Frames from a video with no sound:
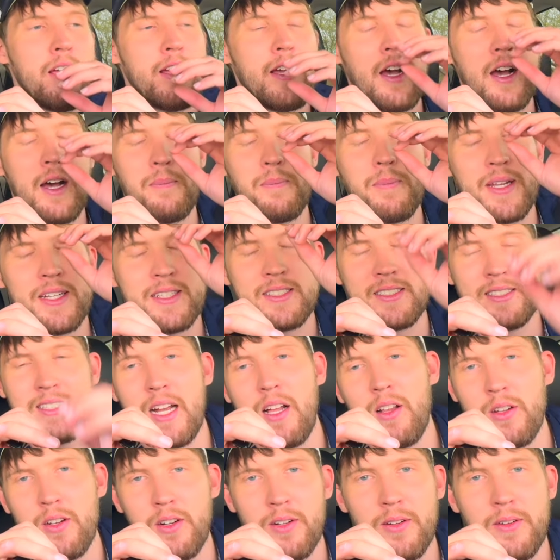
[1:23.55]

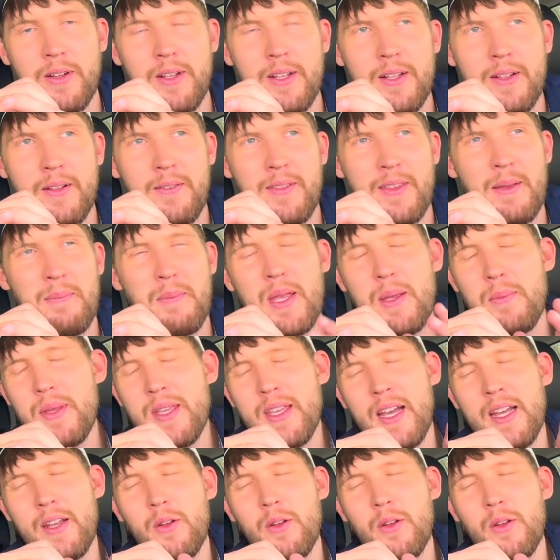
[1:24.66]
that maybe I